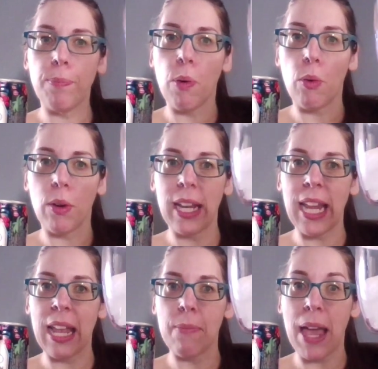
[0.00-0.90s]
put it
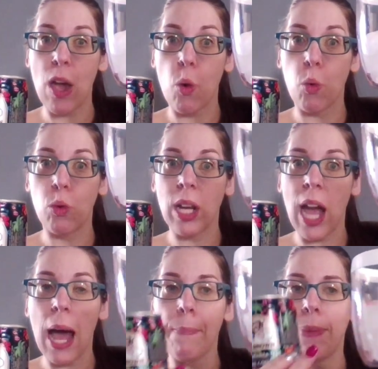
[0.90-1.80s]
in my own
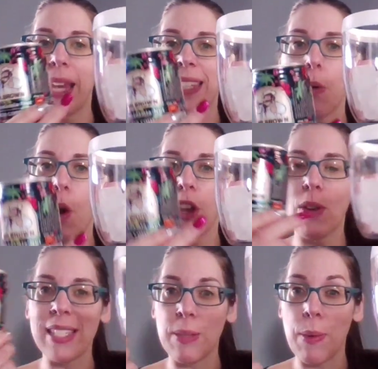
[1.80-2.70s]
cup because I want you
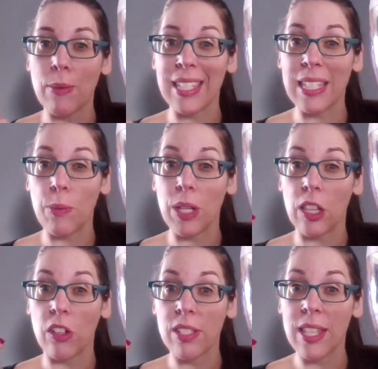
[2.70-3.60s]
guys to be able to see what it
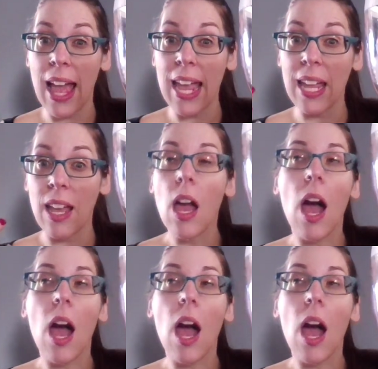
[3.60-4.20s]
looks like.